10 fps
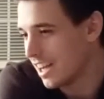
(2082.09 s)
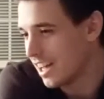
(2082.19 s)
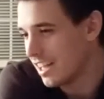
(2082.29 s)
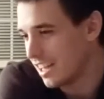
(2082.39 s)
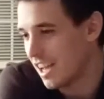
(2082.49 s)

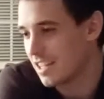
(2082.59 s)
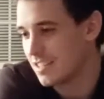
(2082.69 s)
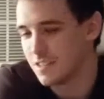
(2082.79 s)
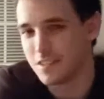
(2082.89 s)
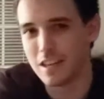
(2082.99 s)
I
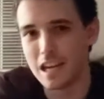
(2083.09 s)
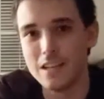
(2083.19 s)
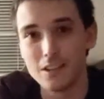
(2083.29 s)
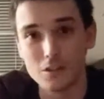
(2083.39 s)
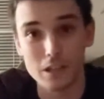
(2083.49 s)

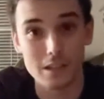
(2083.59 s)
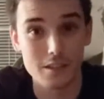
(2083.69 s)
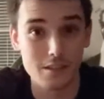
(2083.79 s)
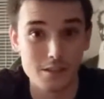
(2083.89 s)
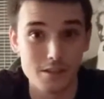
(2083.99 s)

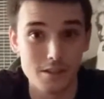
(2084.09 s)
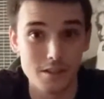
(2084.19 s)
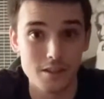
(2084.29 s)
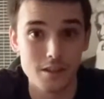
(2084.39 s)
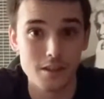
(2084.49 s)
neglected to
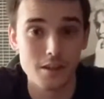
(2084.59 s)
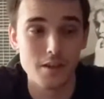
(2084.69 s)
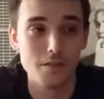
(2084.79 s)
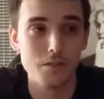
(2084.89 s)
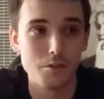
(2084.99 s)
see it
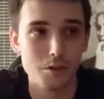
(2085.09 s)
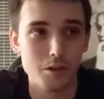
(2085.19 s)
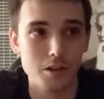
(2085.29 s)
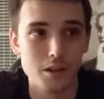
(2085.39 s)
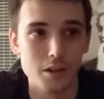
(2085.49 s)

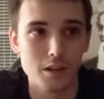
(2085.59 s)
for